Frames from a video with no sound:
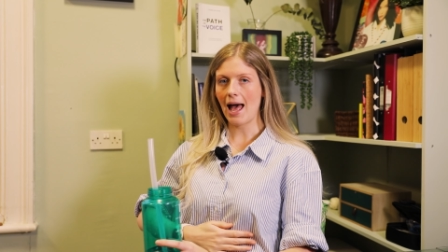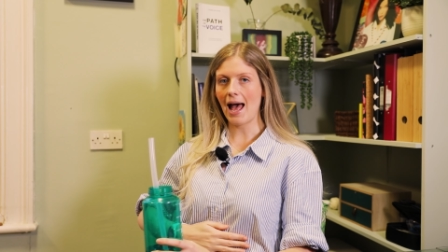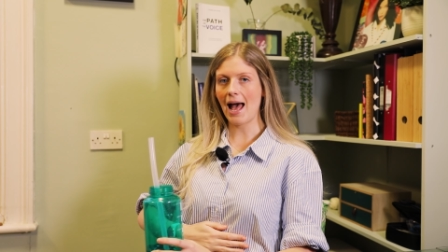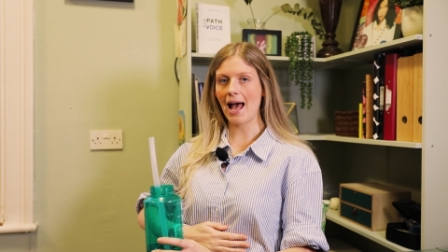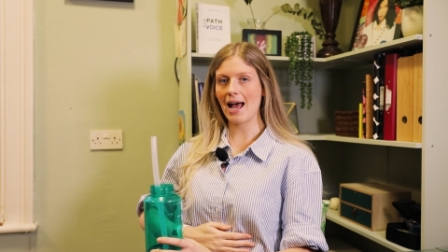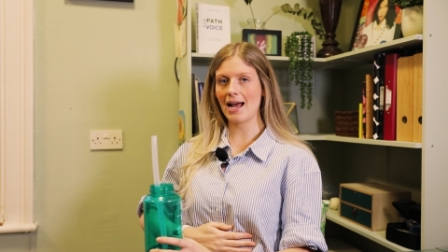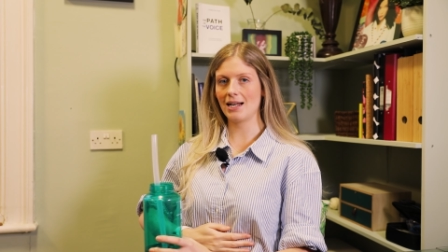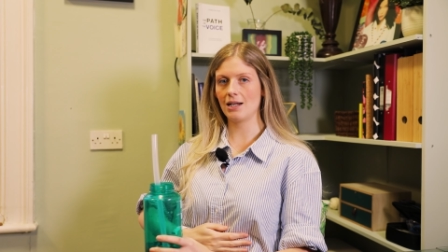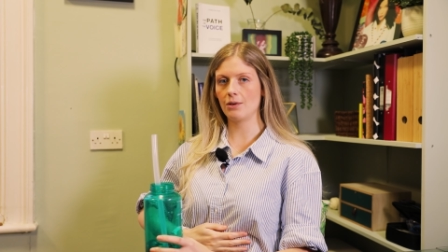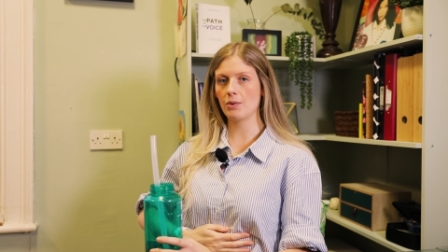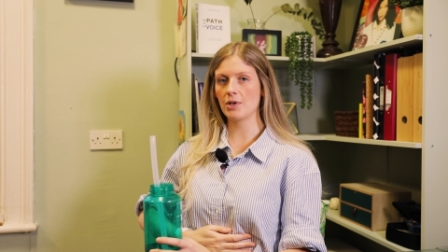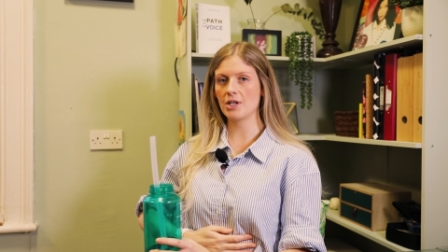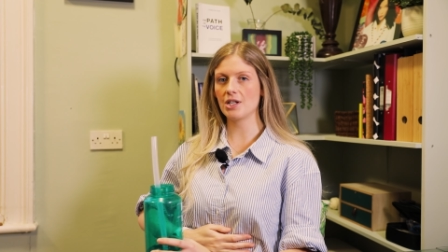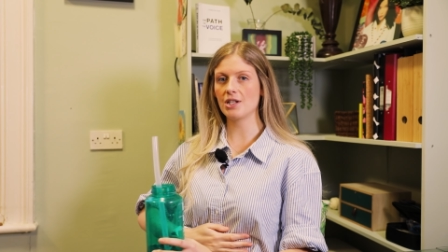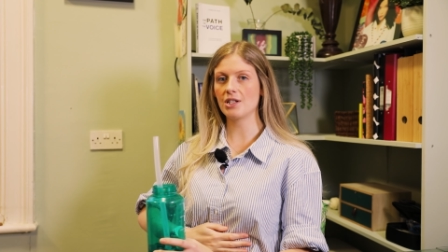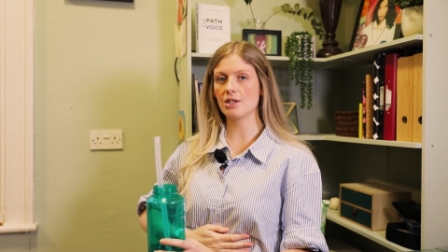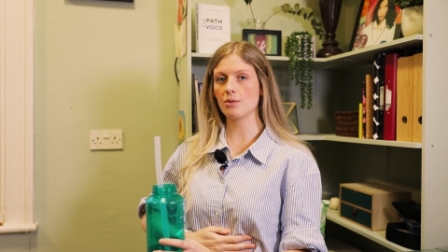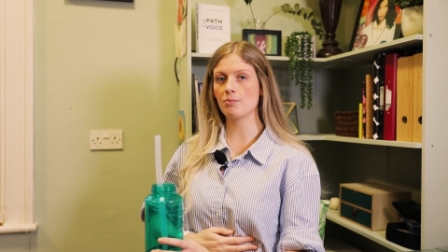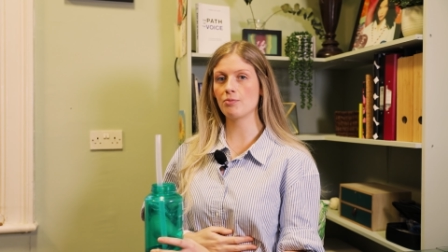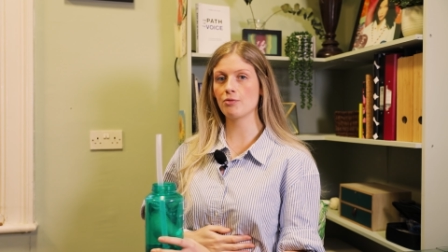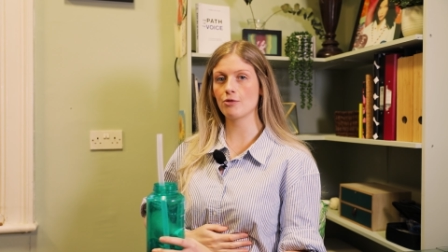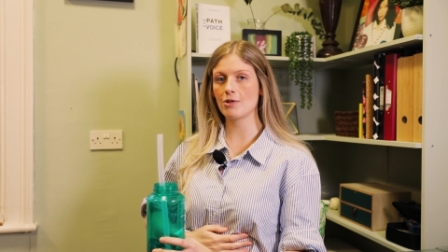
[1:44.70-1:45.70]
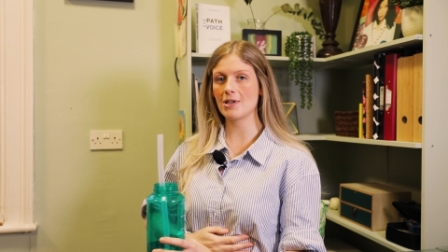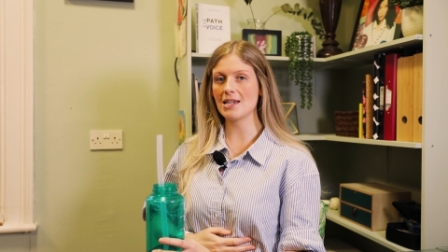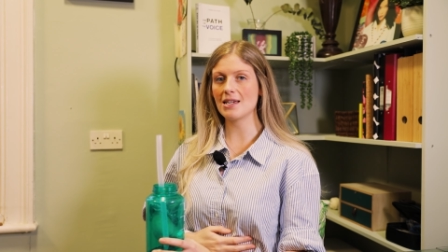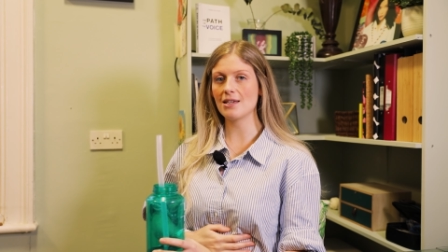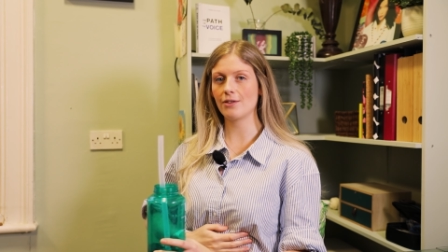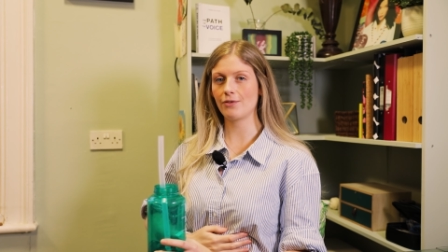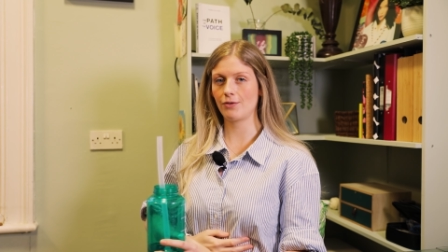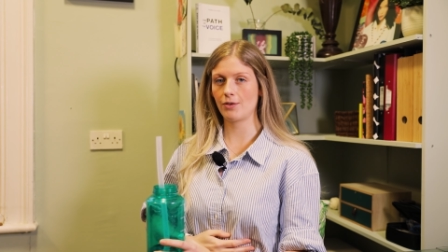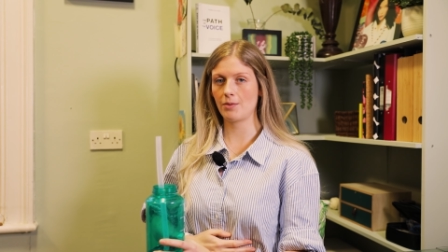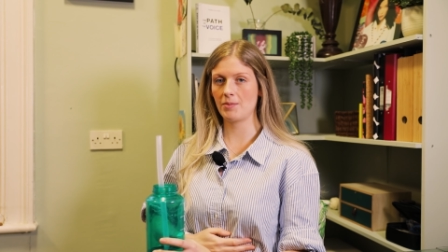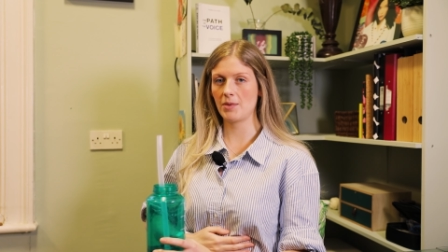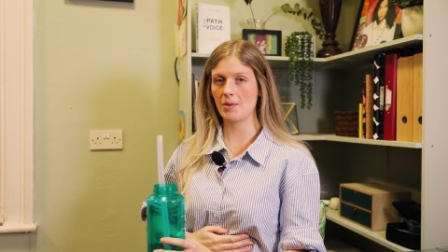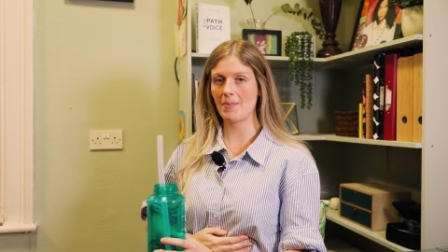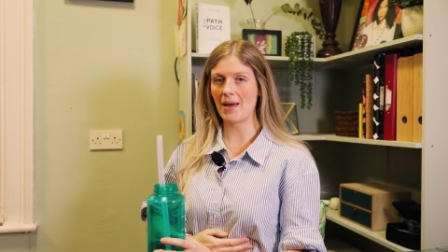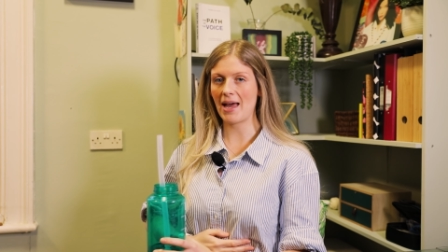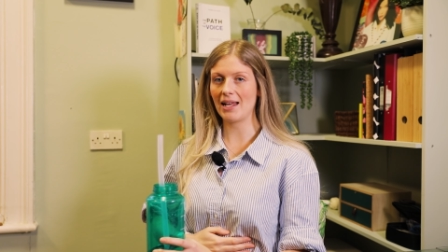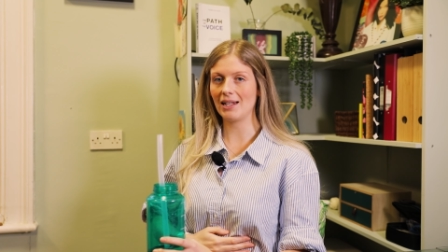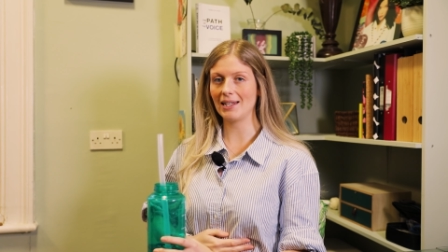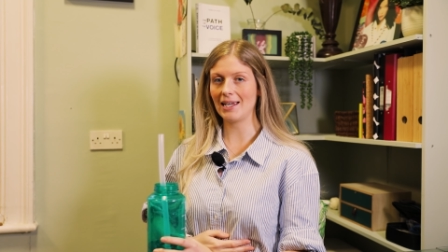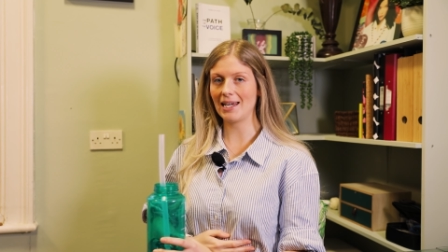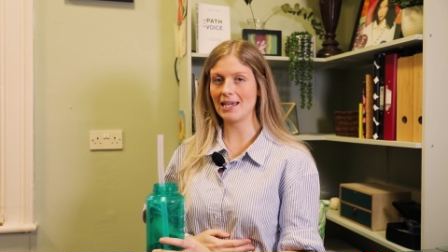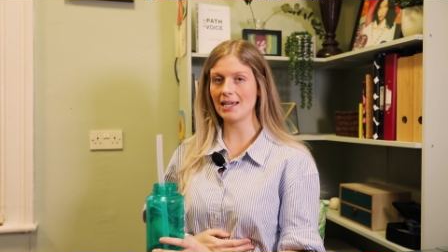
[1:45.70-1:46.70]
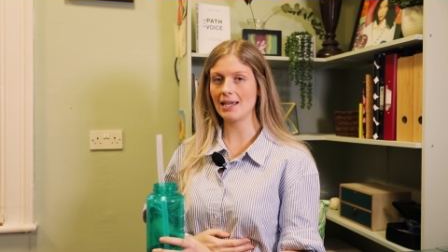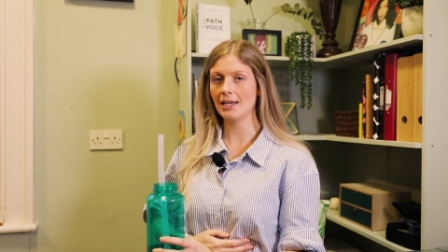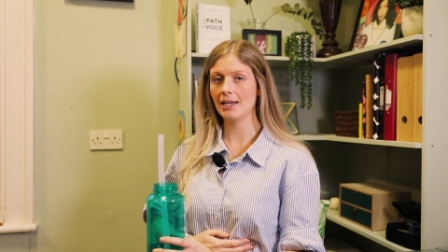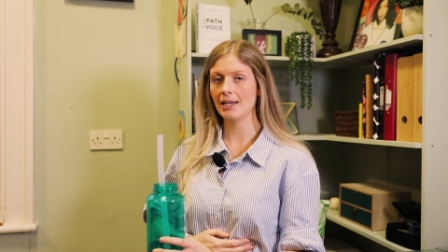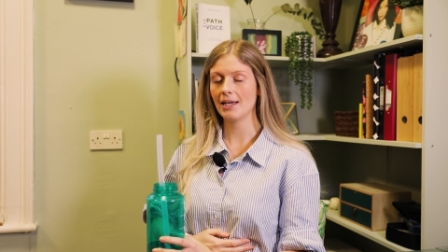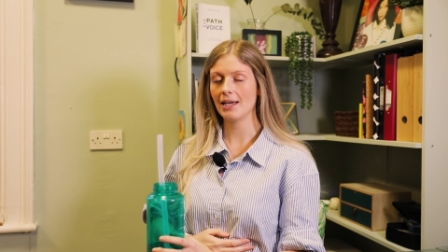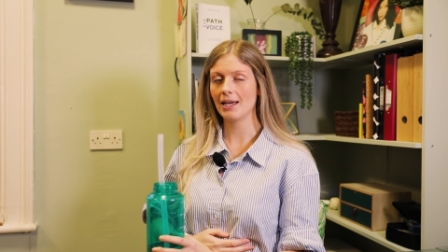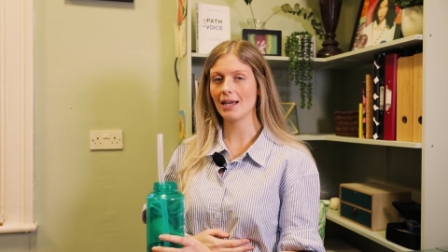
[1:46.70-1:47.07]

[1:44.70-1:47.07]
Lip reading: and I want you to breathe from the belly.